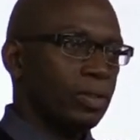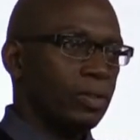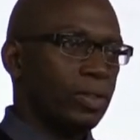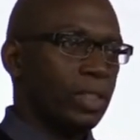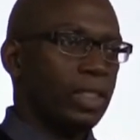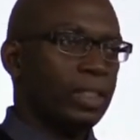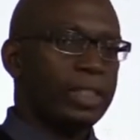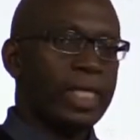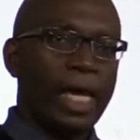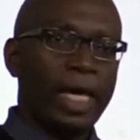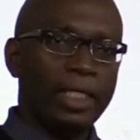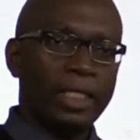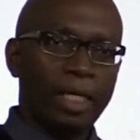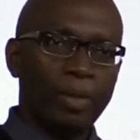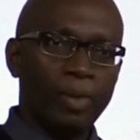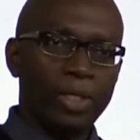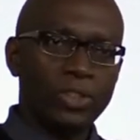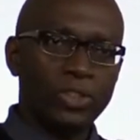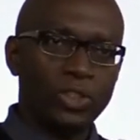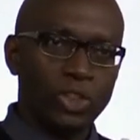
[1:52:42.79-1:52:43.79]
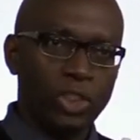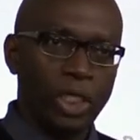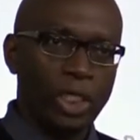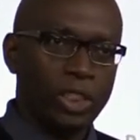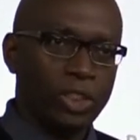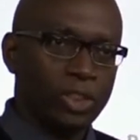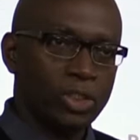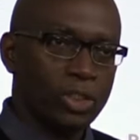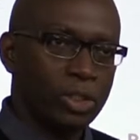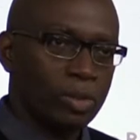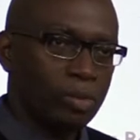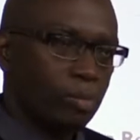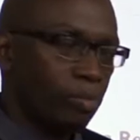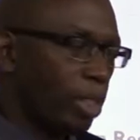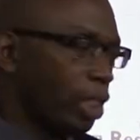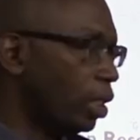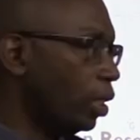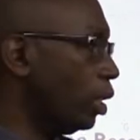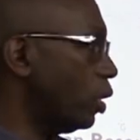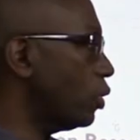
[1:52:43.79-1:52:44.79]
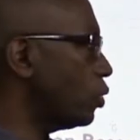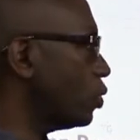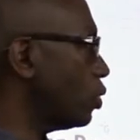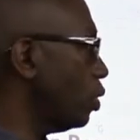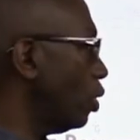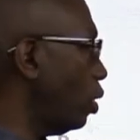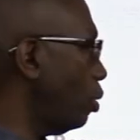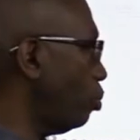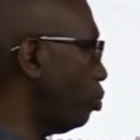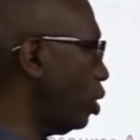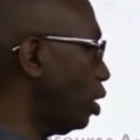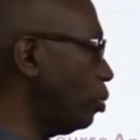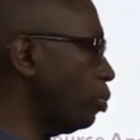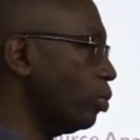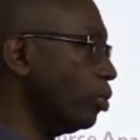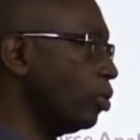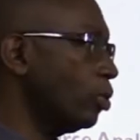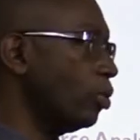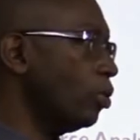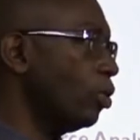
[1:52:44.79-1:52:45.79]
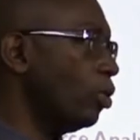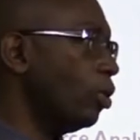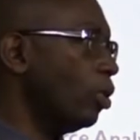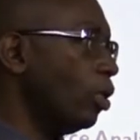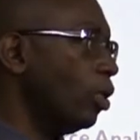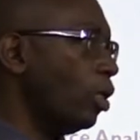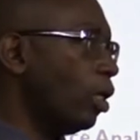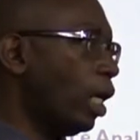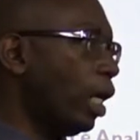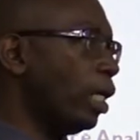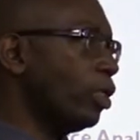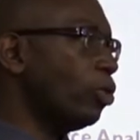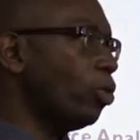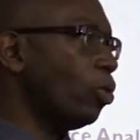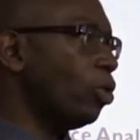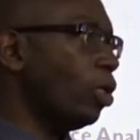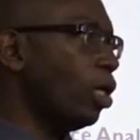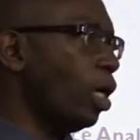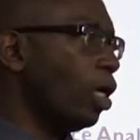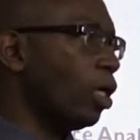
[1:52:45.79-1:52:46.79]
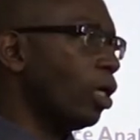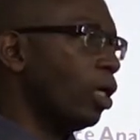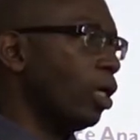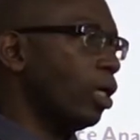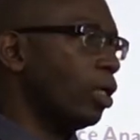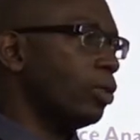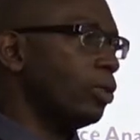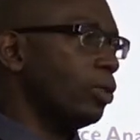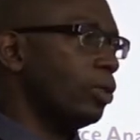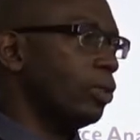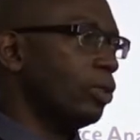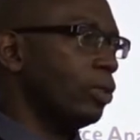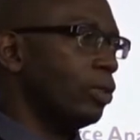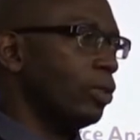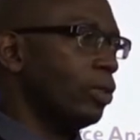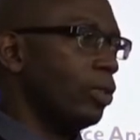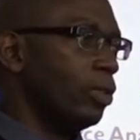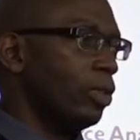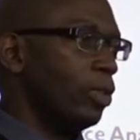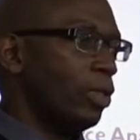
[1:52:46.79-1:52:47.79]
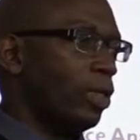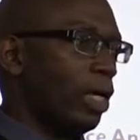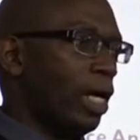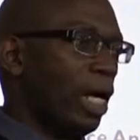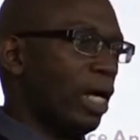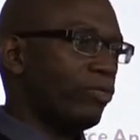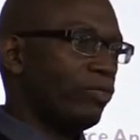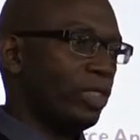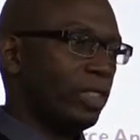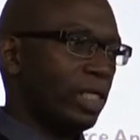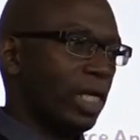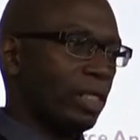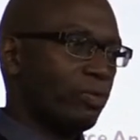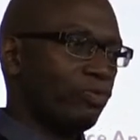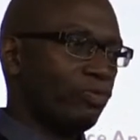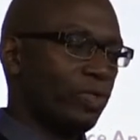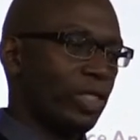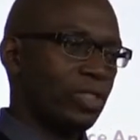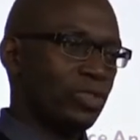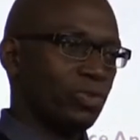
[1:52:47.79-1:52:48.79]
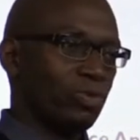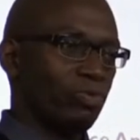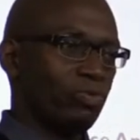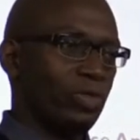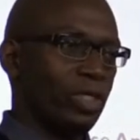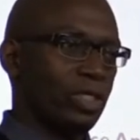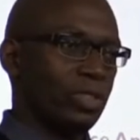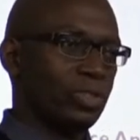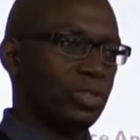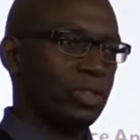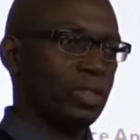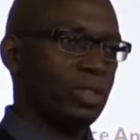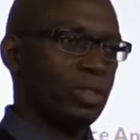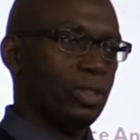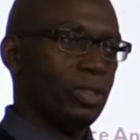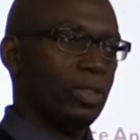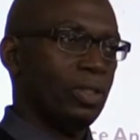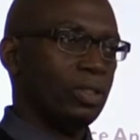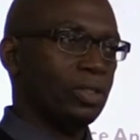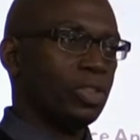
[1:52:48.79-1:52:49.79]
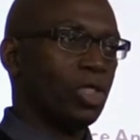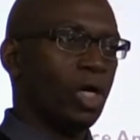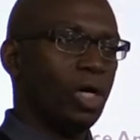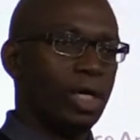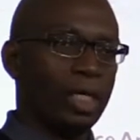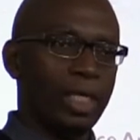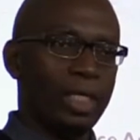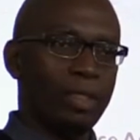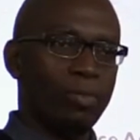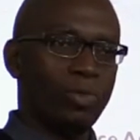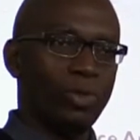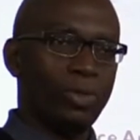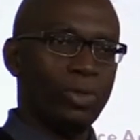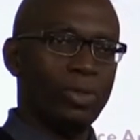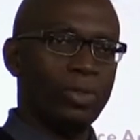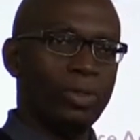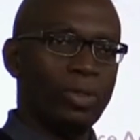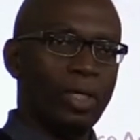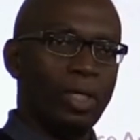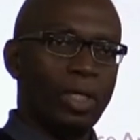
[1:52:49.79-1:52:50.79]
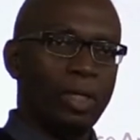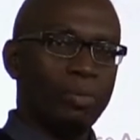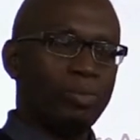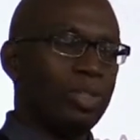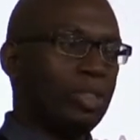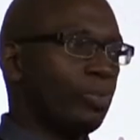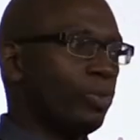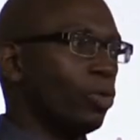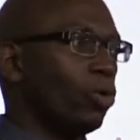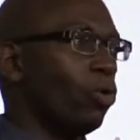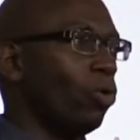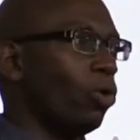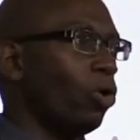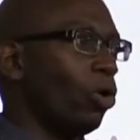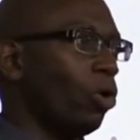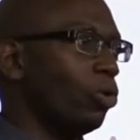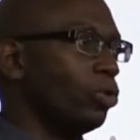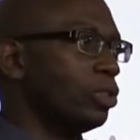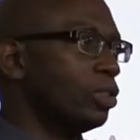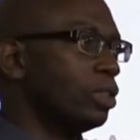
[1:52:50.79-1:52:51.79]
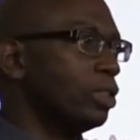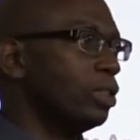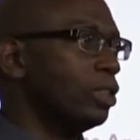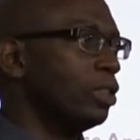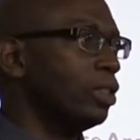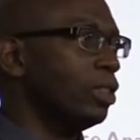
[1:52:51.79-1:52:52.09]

the dynamics change because people are no longer having that face-to-face talk anymore. People go out